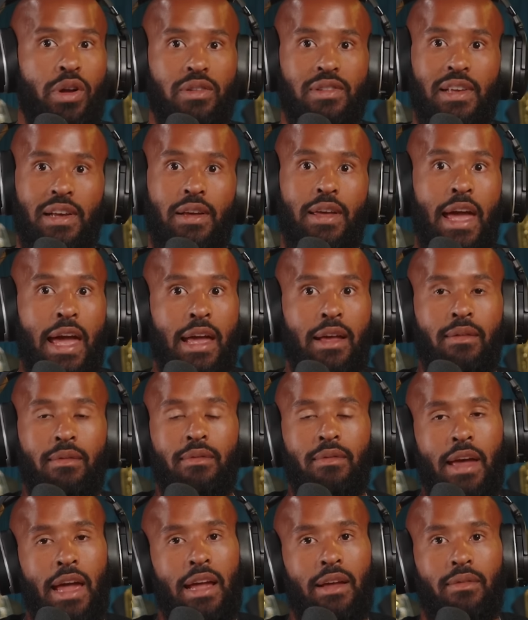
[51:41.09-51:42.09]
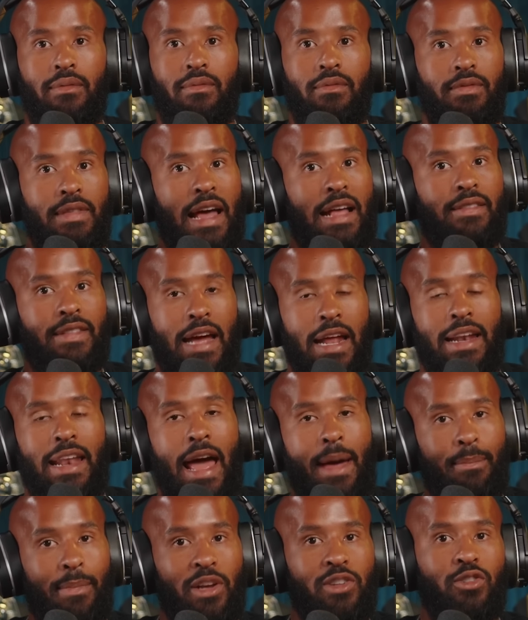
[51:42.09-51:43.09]
It's like, hey,
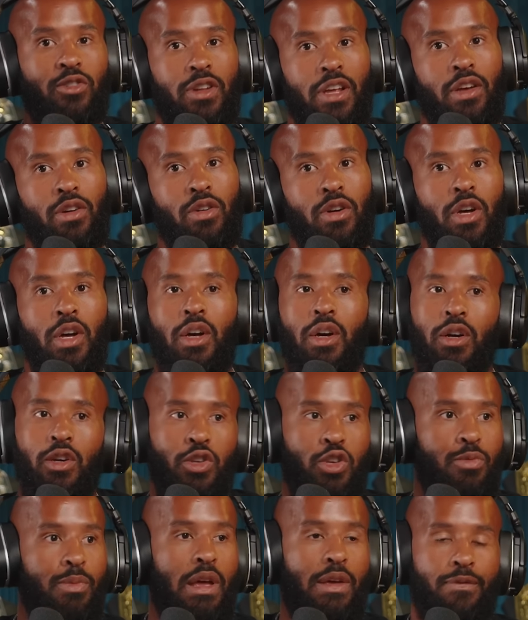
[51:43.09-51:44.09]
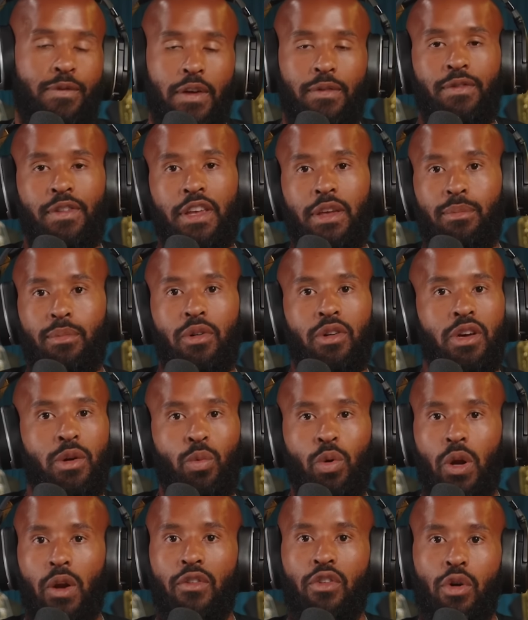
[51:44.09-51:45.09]
that Mixer deal, you made $15 million,
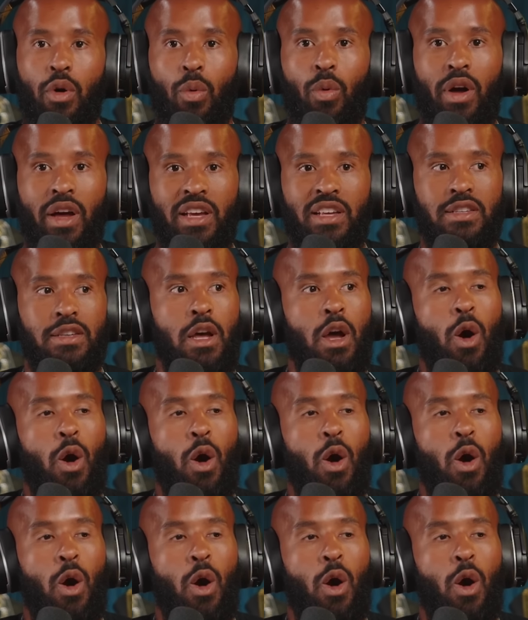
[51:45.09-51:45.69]
whatever it was.